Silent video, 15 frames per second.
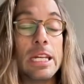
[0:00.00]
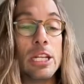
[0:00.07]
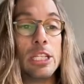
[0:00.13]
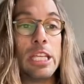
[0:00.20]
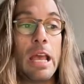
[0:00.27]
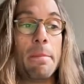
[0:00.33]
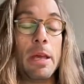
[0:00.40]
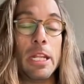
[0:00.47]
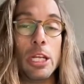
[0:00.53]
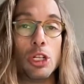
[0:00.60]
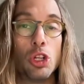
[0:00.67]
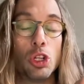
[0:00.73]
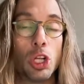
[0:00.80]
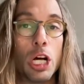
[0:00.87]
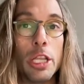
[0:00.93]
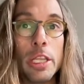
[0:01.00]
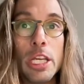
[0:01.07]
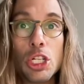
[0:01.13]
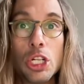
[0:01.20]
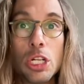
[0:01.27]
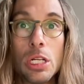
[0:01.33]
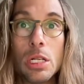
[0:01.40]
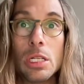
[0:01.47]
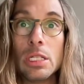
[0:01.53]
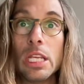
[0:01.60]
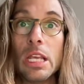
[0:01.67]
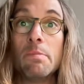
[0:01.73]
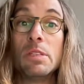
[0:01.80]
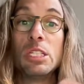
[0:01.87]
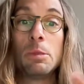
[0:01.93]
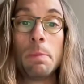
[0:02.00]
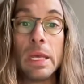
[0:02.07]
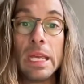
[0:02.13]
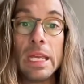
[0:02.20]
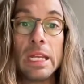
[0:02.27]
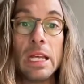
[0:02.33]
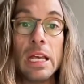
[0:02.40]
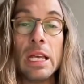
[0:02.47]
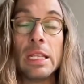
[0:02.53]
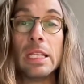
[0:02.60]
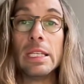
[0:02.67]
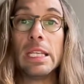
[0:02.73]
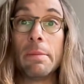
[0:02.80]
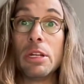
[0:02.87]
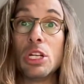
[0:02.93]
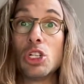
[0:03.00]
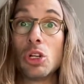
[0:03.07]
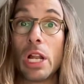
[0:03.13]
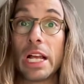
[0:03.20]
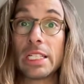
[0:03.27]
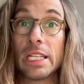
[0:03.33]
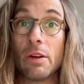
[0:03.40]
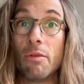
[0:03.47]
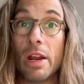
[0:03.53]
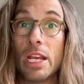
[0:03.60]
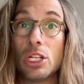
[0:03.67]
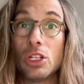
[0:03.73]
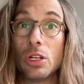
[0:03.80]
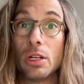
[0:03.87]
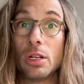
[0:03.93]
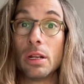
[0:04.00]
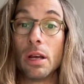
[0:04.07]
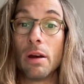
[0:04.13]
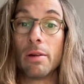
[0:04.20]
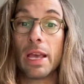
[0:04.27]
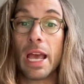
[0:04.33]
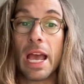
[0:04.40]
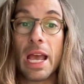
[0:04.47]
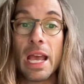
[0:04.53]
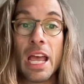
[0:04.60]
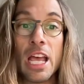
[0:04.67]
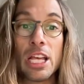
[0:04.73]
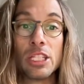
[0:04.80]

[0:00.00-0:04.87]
the same initial condition, the same speed, the same initial acceleration, okay?